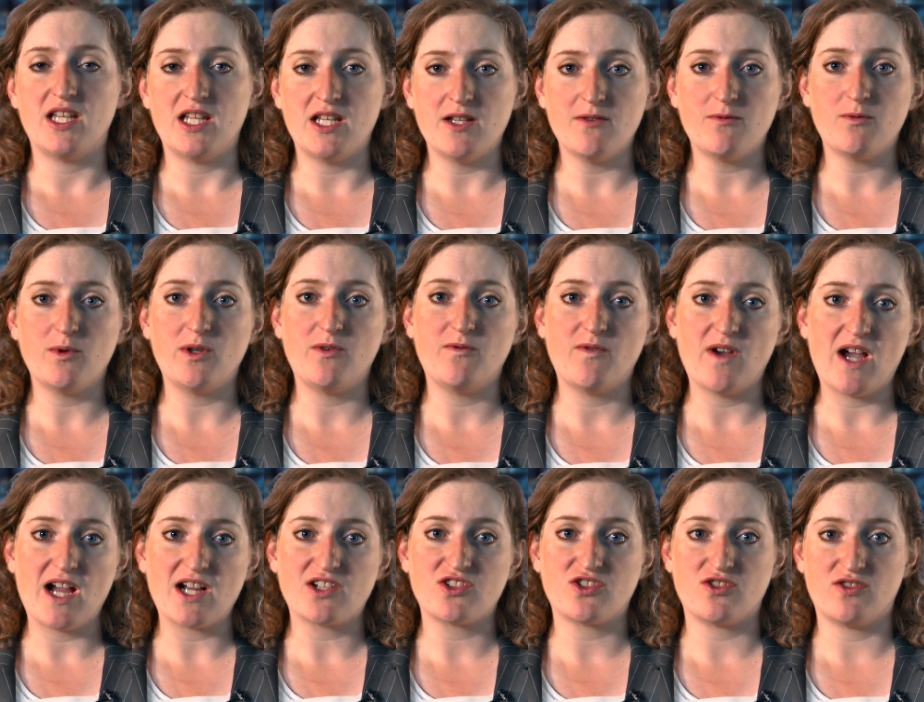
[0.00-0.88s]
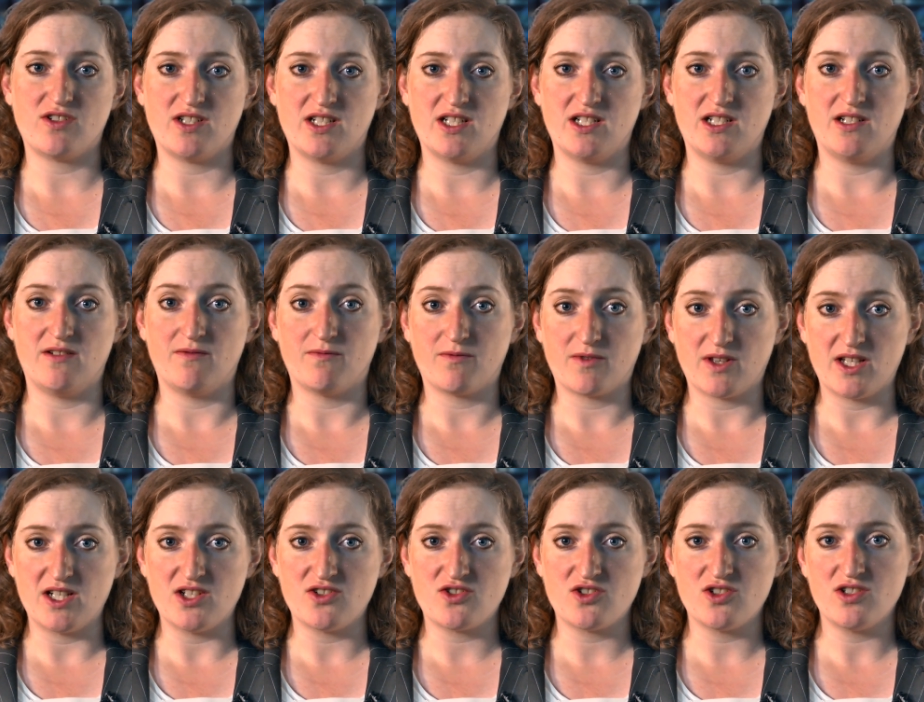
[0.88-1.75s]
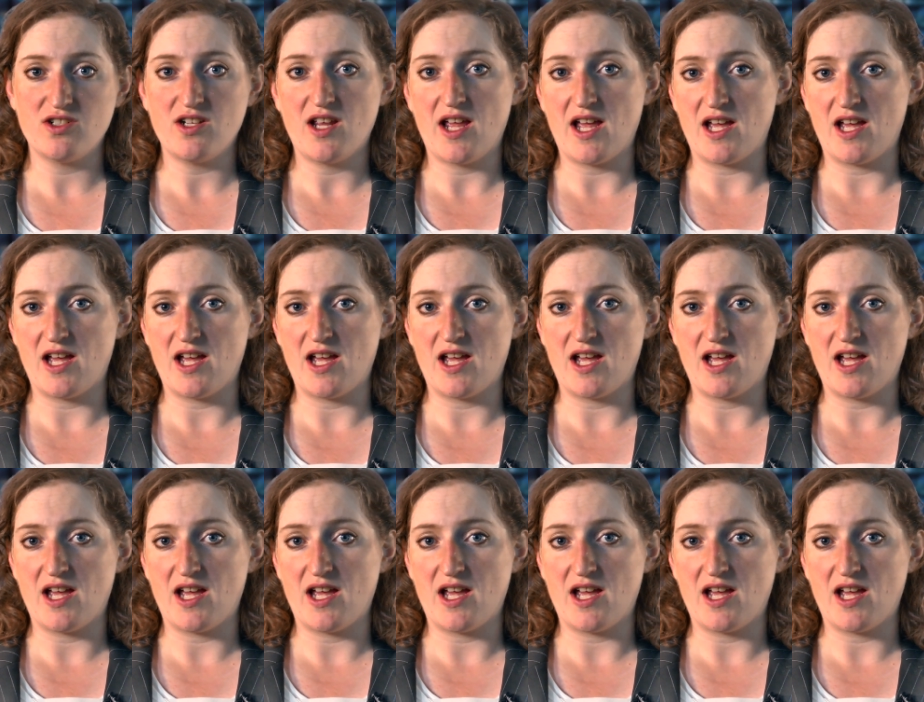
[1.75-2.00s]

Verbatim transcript: If we factor in inflation